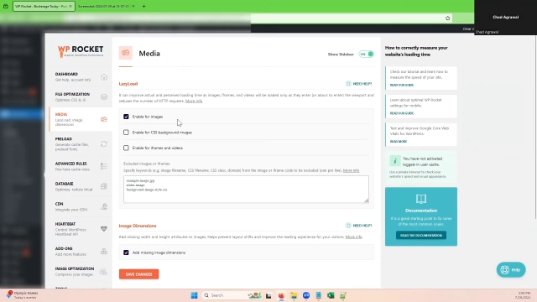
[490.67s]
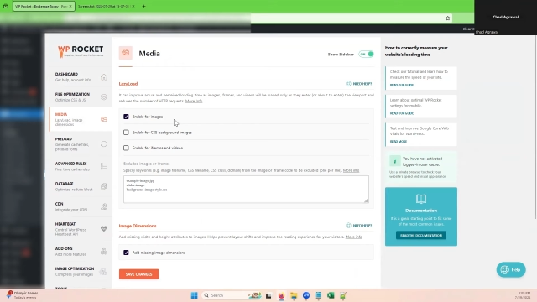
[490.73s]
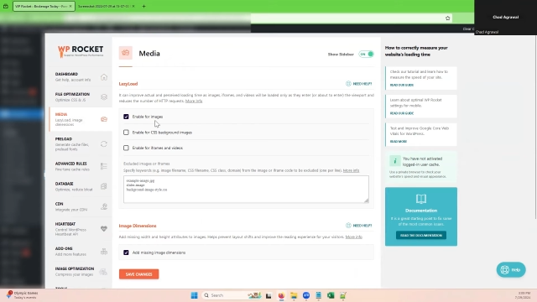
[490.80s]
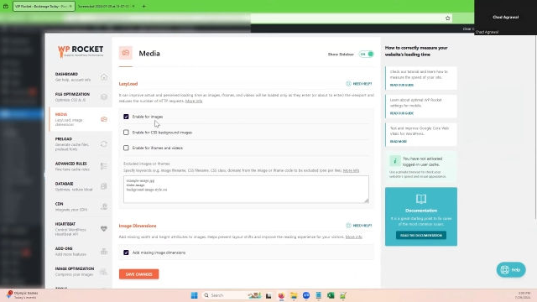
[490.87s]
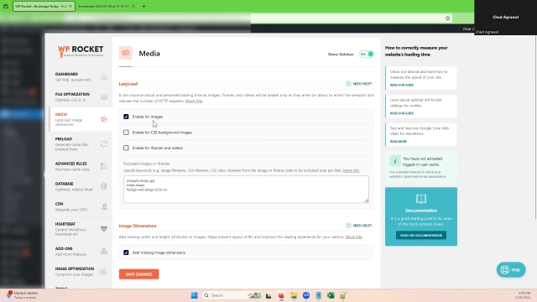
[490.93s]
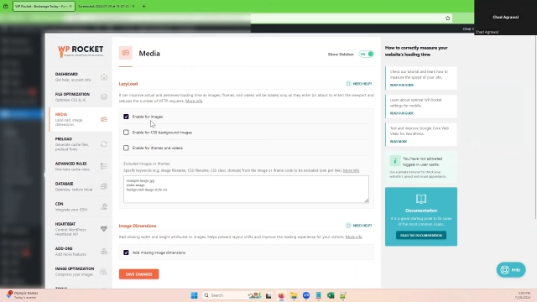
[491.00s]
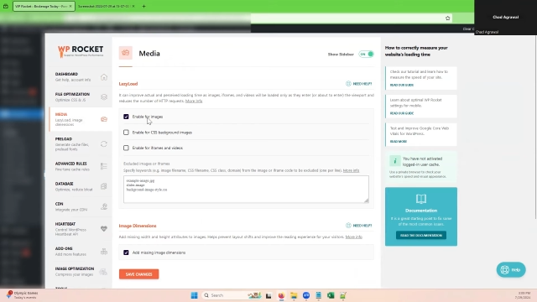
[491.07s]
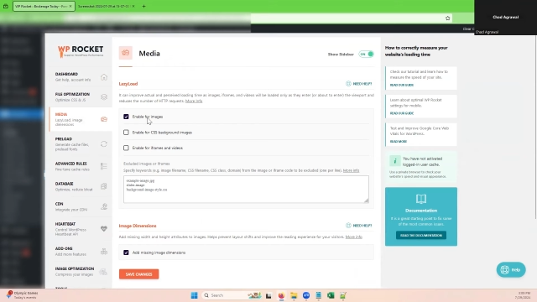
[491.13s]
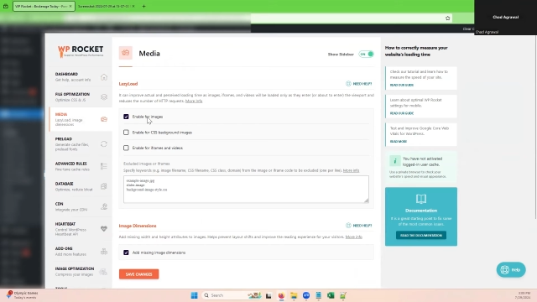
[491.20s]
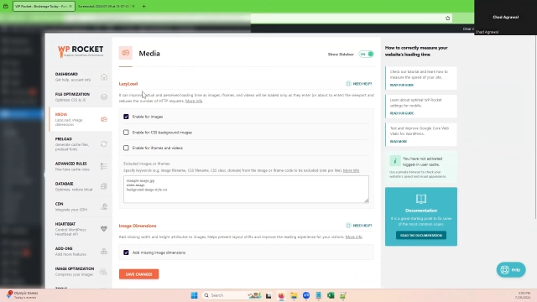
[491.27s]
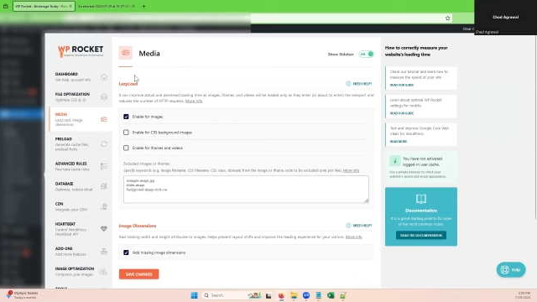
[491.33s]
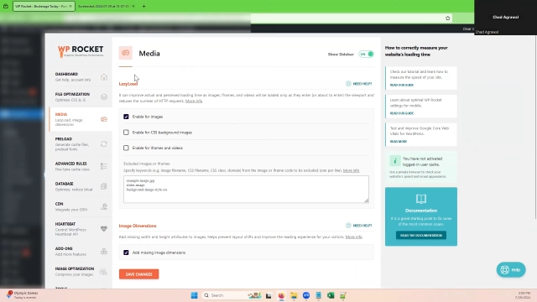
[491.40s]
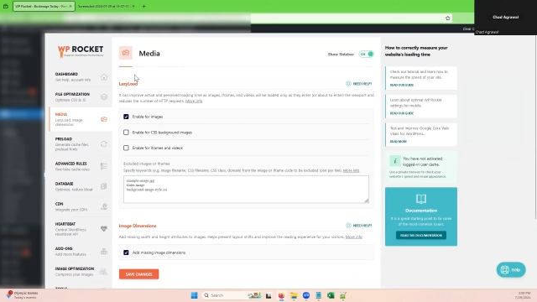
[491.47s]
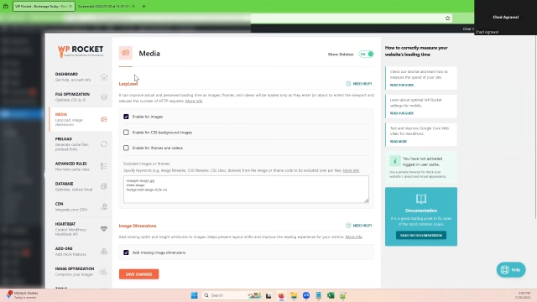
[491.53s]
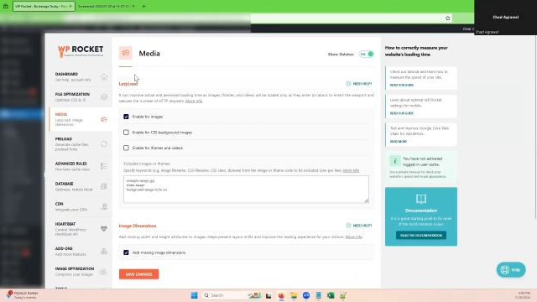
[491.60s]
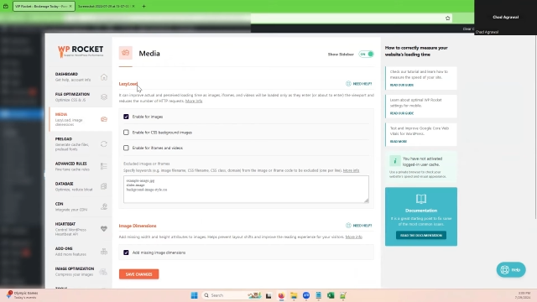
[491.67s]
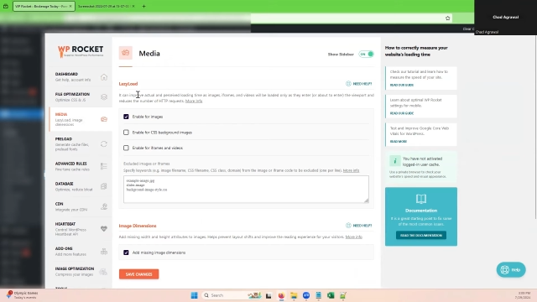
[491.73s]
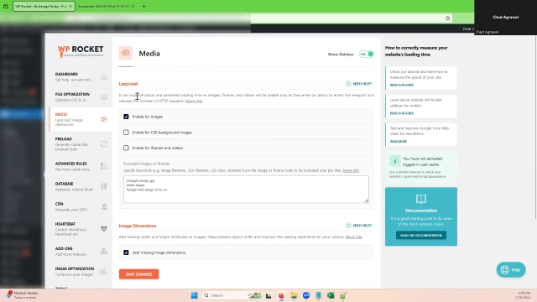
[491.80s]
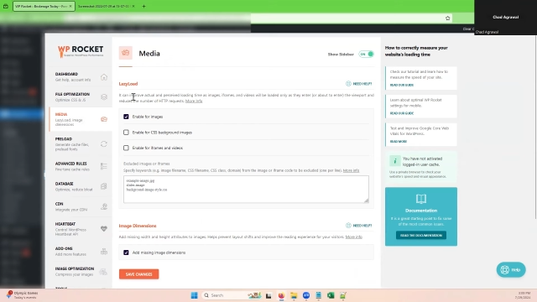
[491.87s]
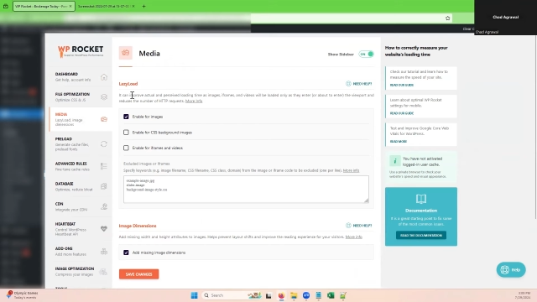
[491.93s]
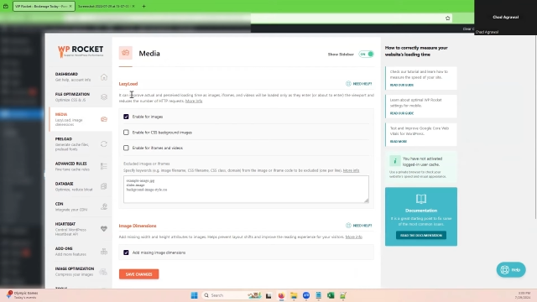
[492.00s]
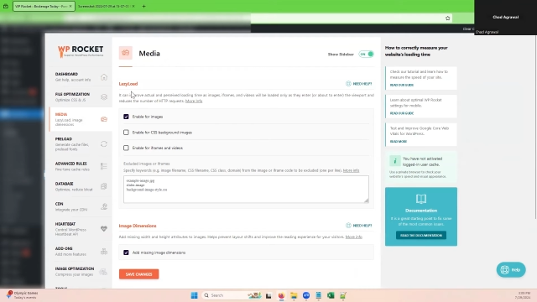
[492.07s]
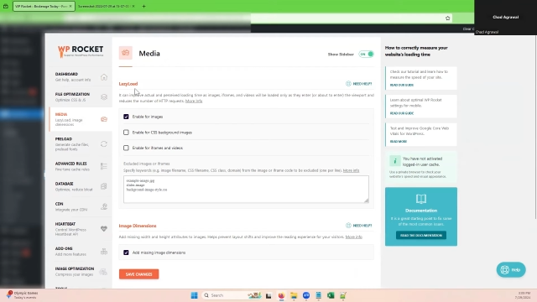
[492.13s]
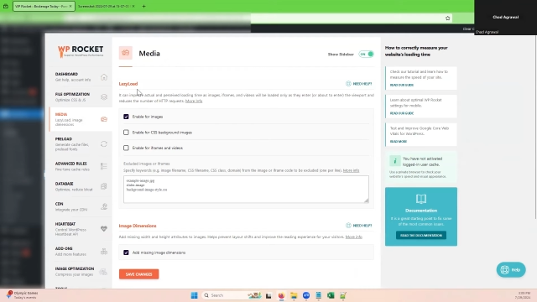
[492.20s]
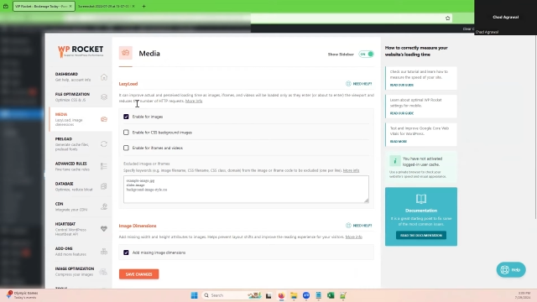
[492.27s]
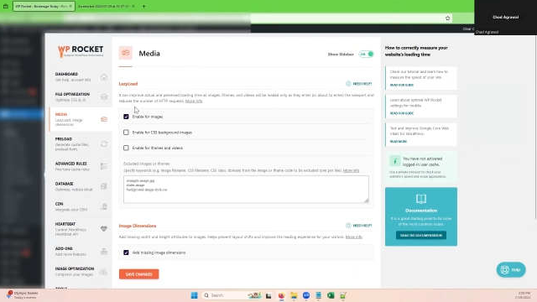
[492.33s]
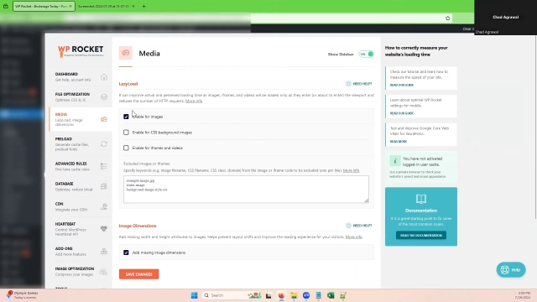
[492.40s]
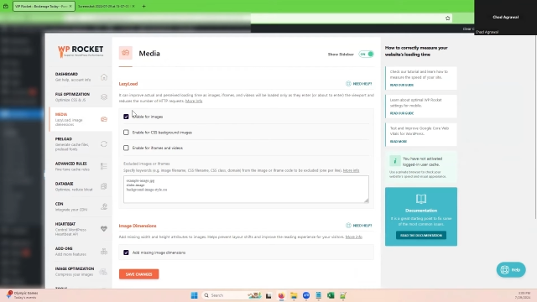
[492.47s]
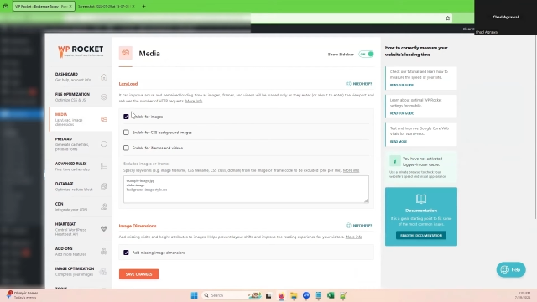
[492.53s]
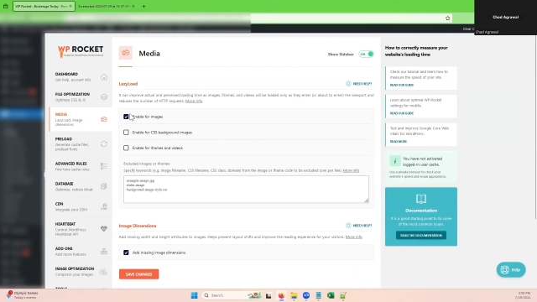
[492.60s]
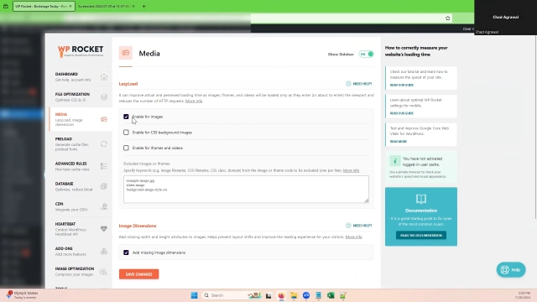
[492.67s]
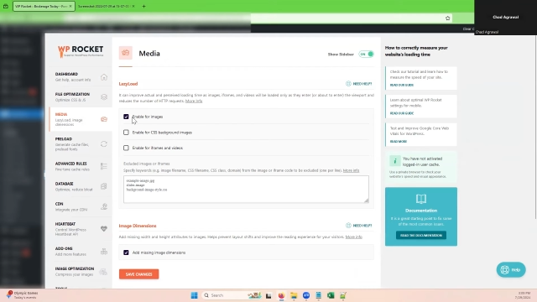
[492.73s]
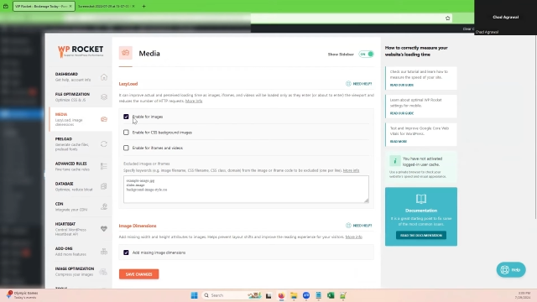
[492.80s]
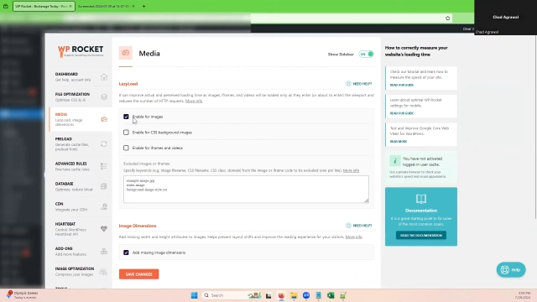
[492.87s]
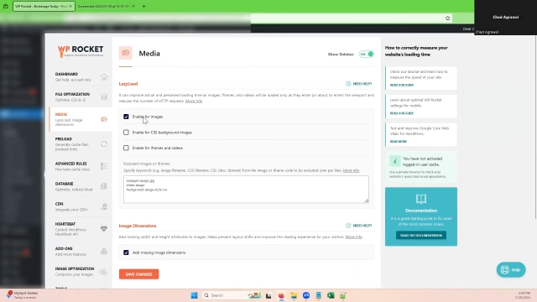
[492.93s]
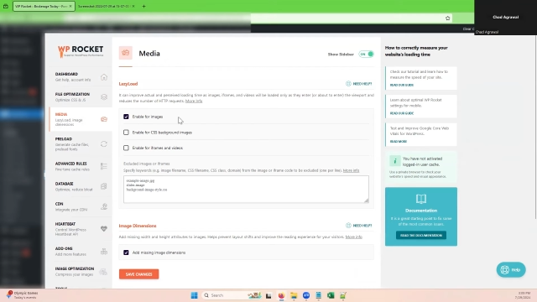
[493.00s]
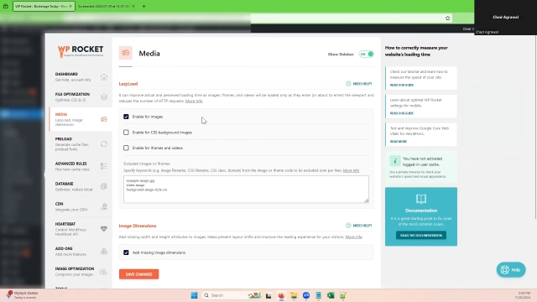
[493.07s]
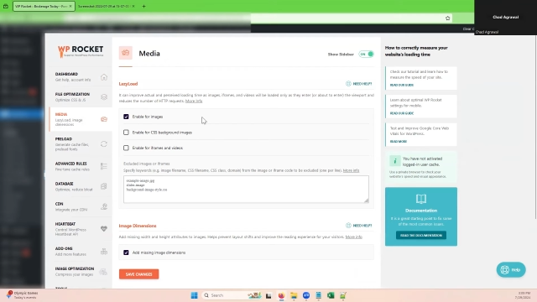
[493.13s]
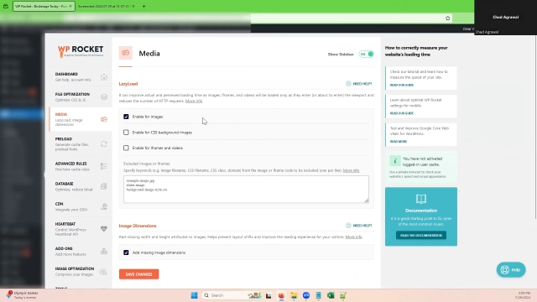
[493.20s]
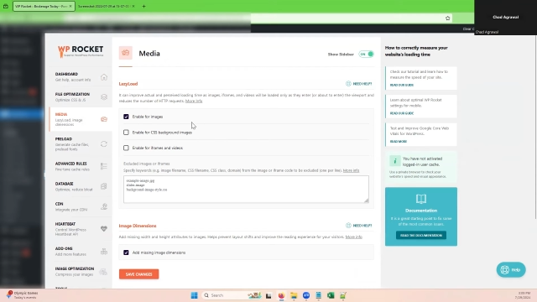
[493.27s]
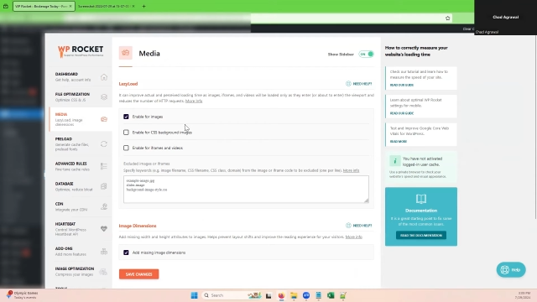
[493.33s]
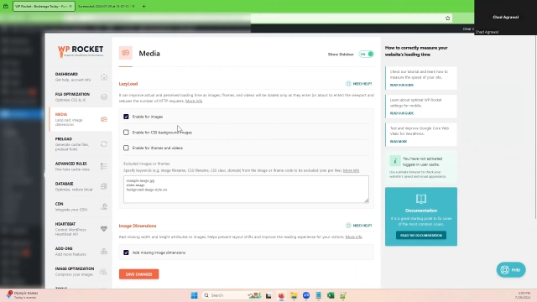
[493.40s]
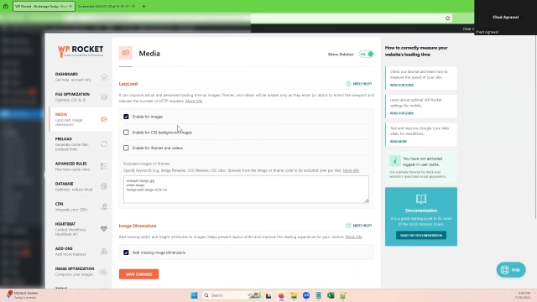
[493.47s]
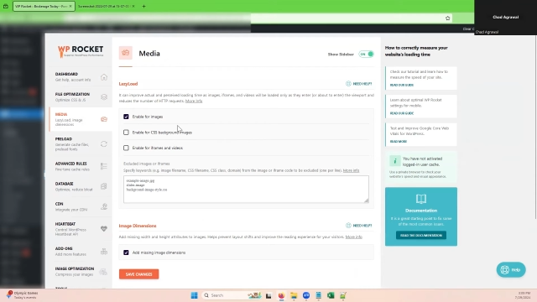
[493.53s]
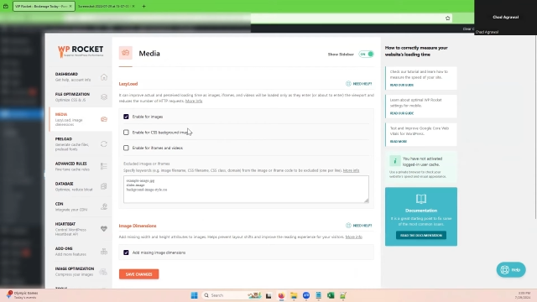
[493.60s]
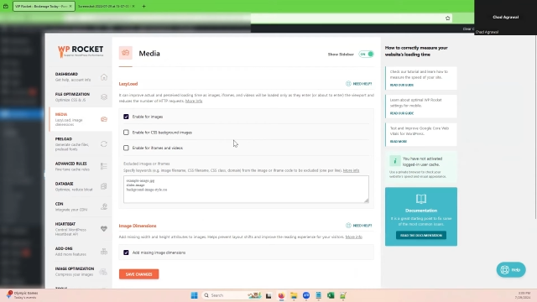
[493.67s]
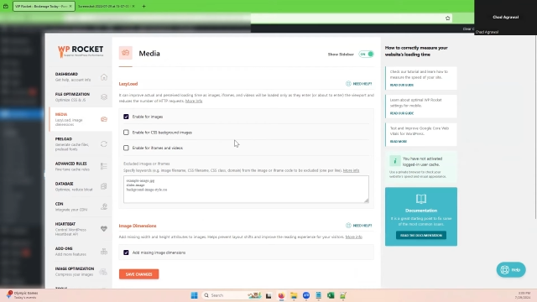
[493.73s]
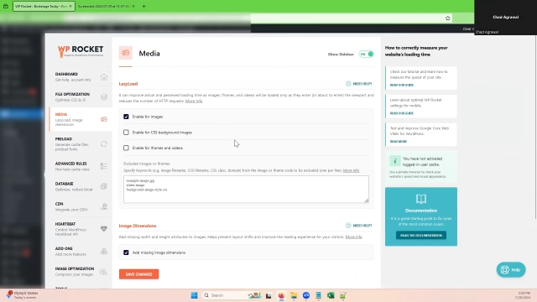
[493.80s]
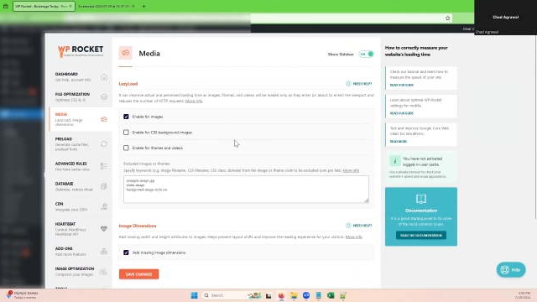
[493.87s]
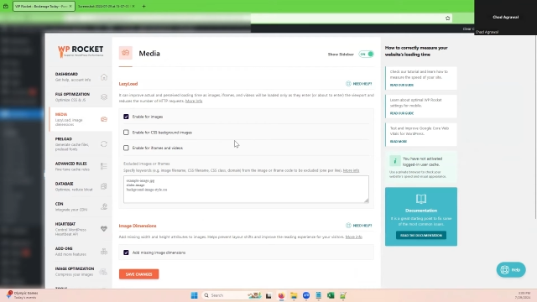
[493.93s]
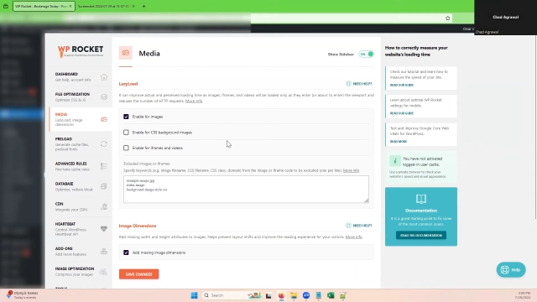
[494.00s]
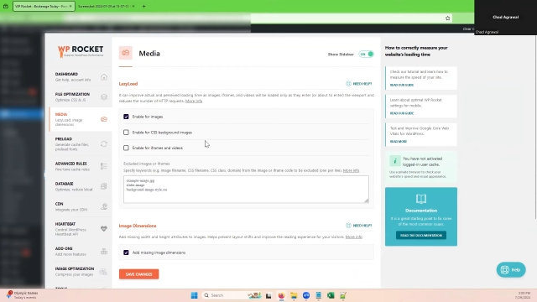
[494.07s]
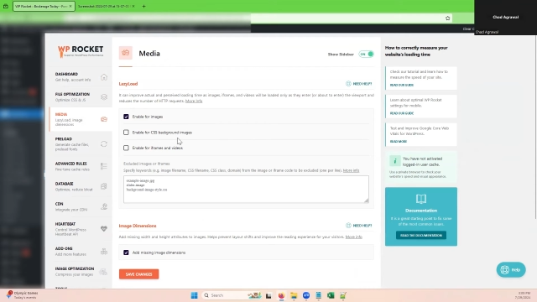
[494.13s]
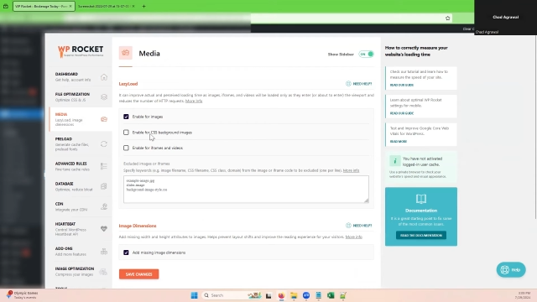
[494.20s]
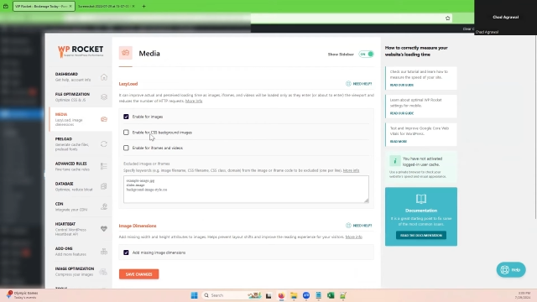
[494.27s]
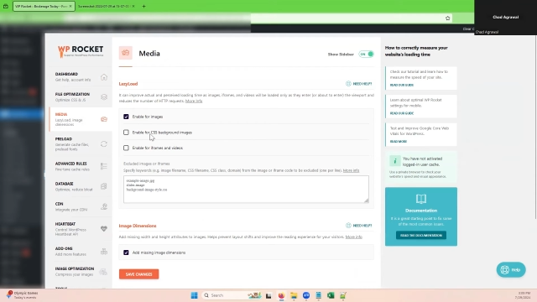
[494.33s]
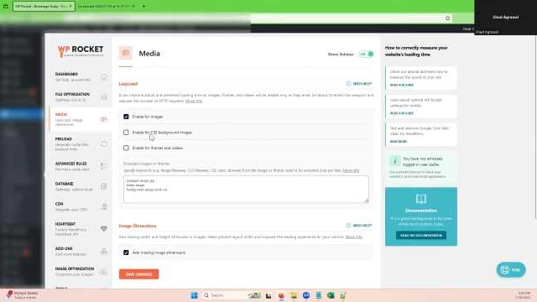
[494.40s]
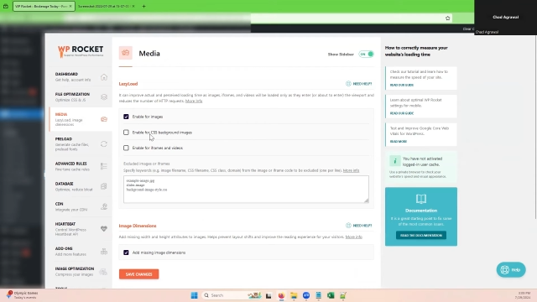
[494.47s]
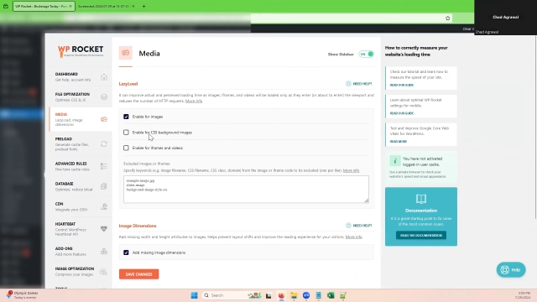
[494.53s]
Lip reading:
[unreadable: no face in view]